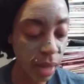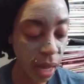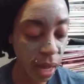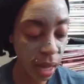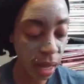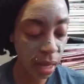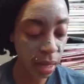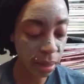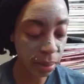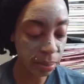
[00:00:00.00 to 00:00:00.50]

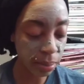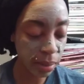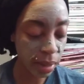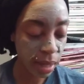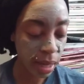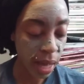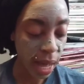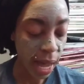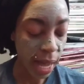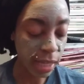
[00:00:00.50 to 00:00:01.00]
I
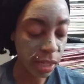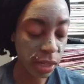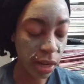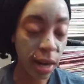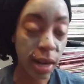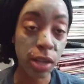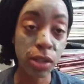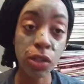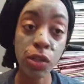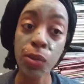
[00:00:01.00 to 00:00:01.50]

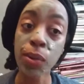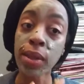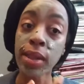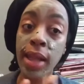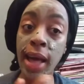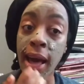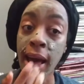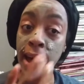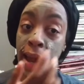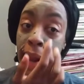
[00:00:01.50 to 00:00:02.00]
started out
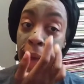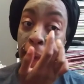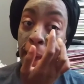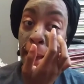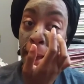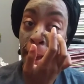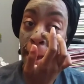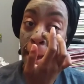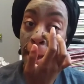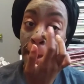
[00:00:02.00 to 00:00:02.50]
doing that,
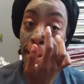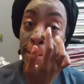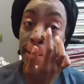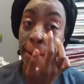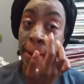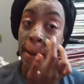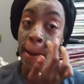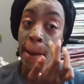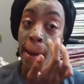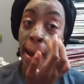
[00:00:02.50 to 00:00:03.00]

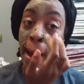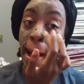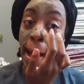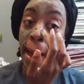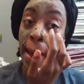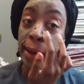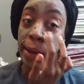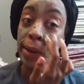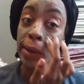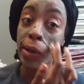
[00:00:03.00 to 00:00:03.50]
and I
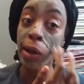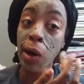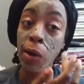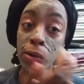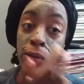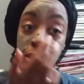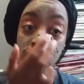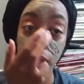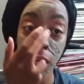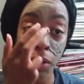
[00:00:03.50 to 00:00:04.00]
had
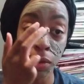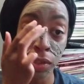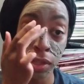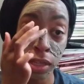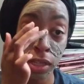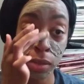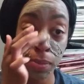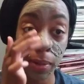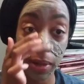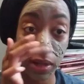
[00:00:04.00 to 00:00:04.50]
no sales
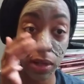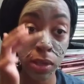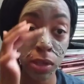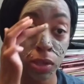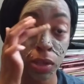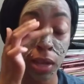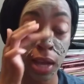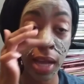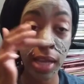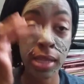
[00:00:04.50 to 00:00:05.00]

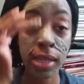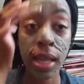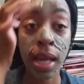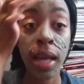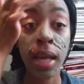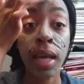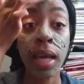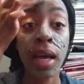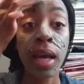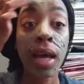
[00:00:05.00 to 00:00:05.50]
experience, you guys.
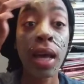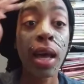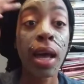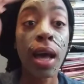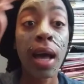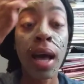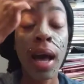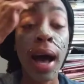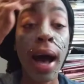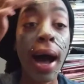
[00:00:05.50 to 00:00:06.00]
Like,
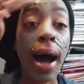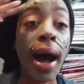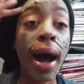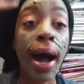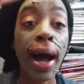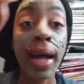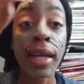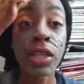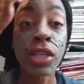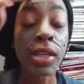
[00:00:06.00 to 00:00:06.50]

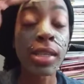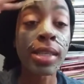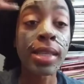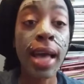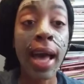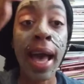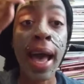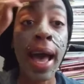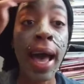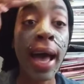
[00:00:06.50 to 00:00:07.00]
I
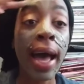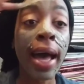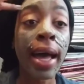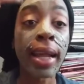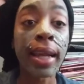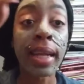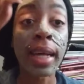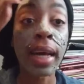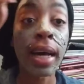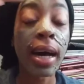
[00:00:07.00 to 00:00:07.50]
just
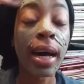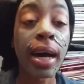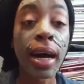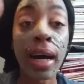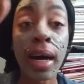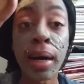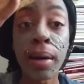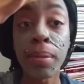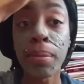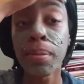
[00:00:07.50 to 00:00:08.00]
had
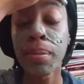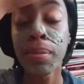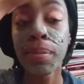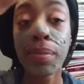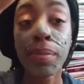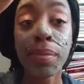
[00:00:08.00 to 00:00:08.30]
some